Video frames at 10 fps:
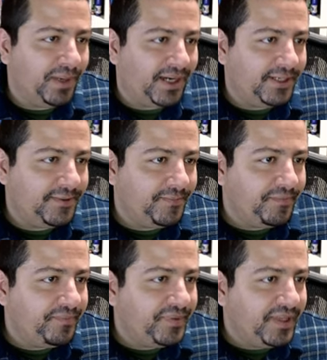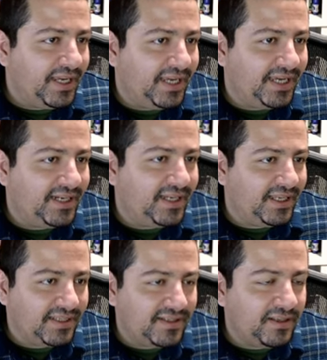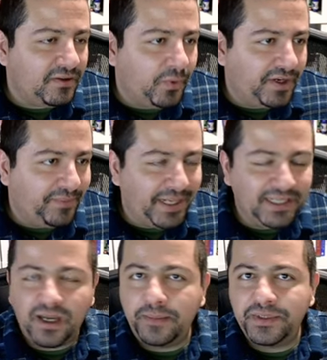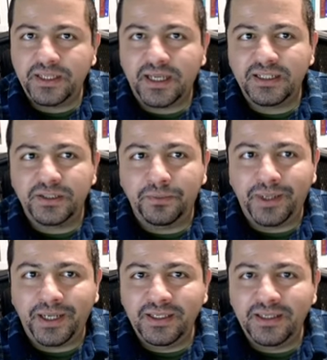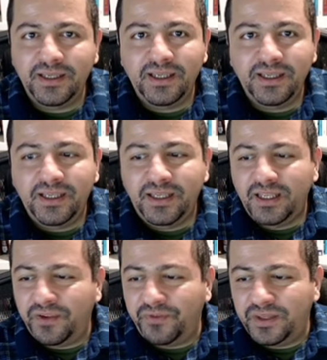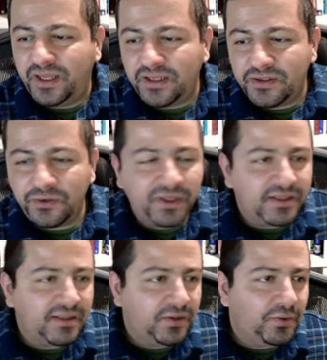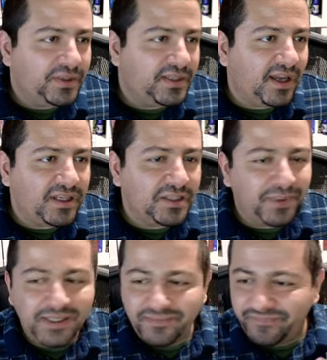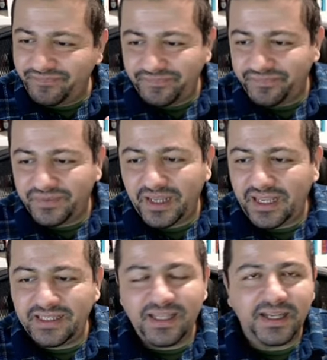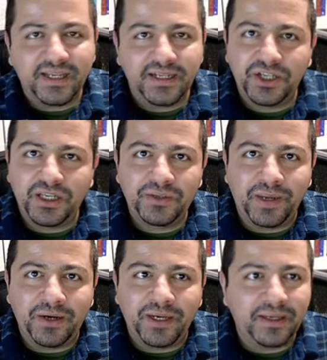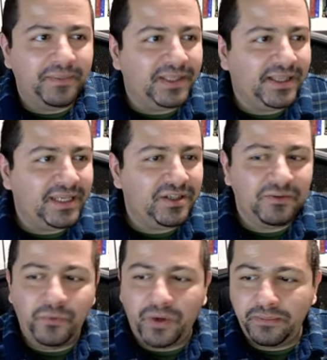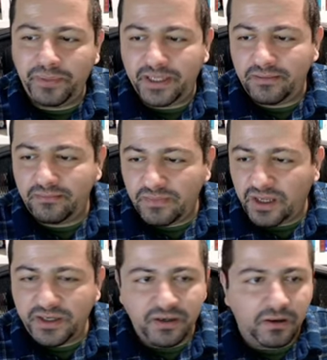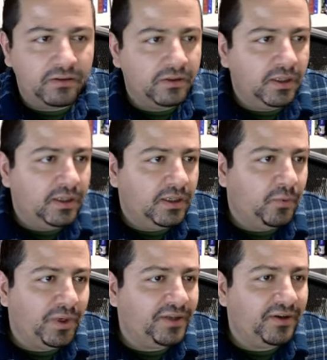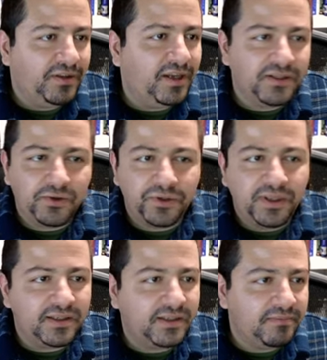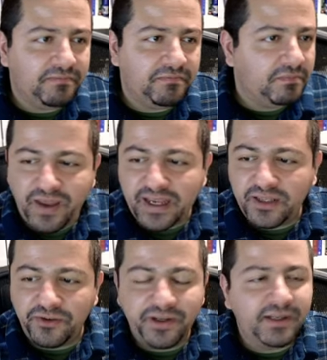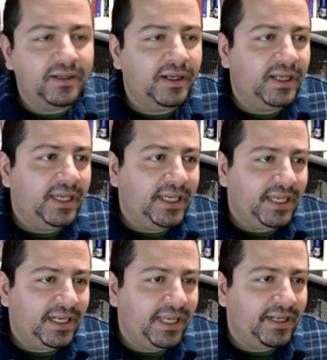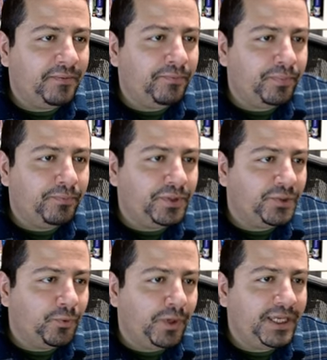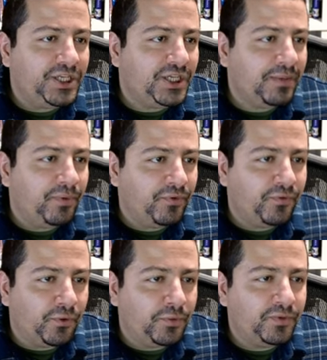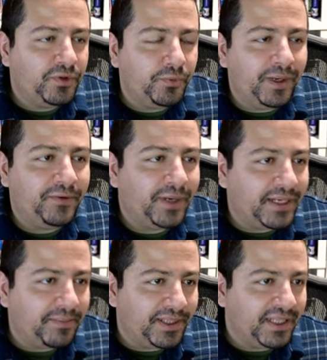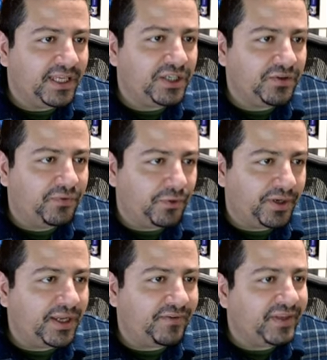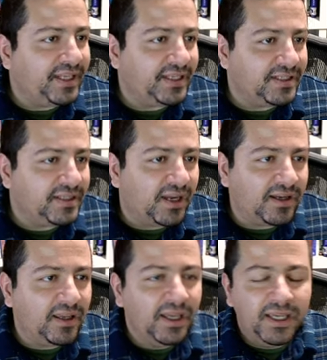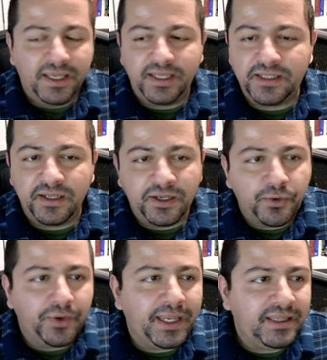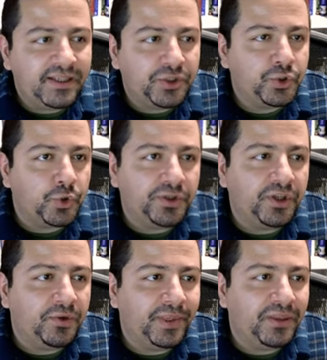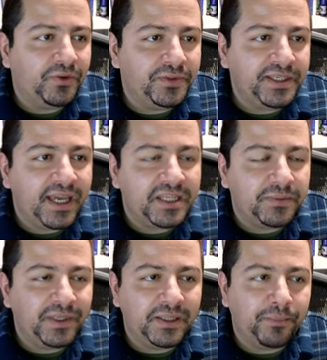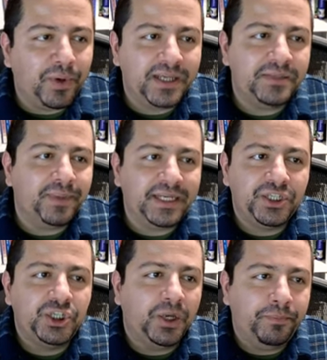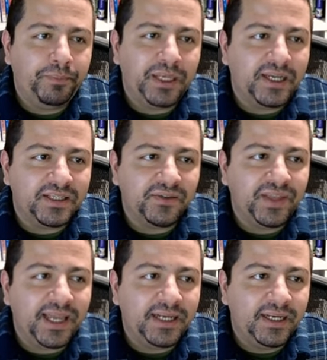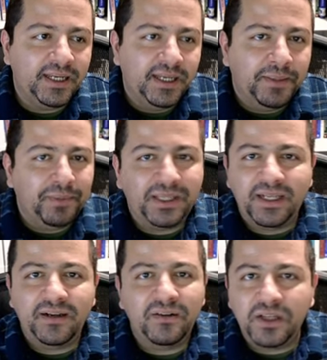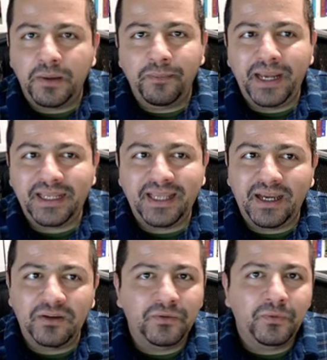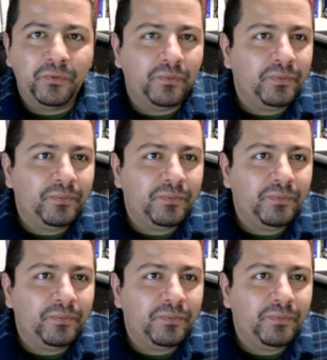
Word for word: to buy, and it's still one of my top stocks to buy. If it does or doesn't do a stock split, it's not going to change my recommendation one bit, not at all. Whether it does or doesn't factor in in any way, shape, or form to my recommendation for NVIDIA stock. It's going to create this short term enthusiasm and the price might jump because of that, but then it'll come back down